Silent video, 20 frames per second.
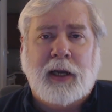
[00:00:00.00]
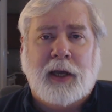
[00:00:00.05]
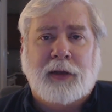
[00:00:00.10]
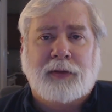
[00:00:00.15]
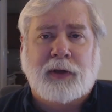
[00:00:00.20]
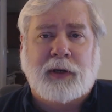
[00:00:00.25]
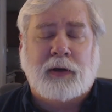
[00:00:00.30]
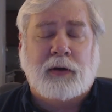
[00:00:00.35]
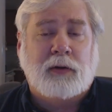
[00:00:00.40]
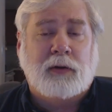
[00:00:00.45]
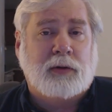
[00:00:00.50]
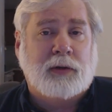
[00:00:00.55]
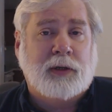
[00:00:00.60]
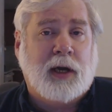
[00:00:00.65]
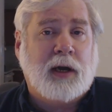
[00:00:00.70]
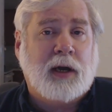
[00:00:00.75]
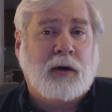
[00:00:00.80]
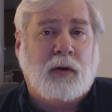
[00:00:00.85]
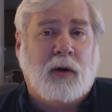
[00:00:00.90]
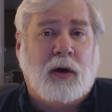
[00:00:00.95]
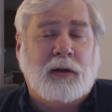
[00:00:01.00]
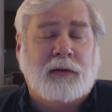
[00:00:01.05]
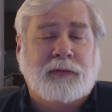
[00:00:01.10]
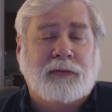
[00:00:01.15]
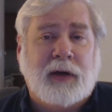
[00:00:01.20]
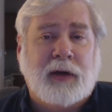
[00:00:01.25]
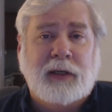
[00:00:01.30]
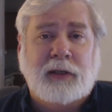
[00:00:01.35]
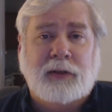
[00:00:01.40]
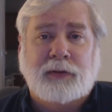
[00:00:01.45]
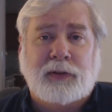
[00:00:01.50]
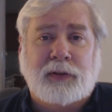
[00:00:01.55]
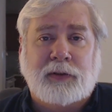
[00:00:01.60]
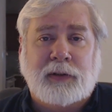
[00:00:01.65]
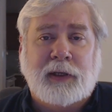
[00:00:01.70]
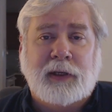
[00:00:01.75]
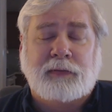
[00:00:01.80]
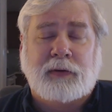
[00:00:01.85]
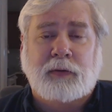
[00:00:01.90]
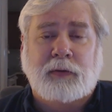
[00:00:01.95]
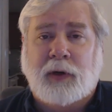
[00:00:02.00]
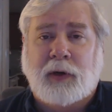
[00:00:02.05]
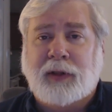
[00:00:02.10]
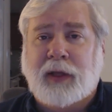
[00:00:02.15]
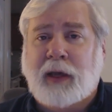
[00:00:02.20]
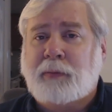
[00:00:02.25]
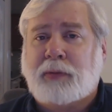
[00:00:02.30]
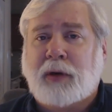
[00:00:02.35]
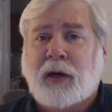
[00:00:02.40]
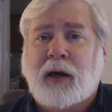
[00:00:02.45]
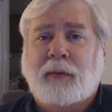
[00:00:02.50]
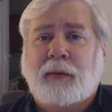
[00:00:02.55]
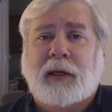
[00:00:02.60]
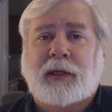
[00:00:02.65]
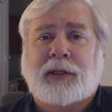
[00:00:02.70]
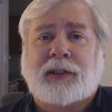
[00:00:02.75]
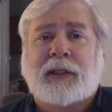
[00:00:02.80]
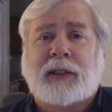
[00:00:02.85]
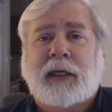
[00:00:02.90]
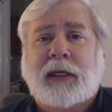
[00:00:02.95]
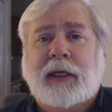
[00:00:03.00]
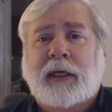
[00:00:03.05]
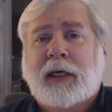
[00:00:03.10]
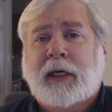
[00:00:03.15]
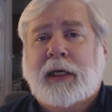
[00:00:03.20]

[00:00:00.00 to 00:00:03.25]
ethical or not qualified to deliver what they promised.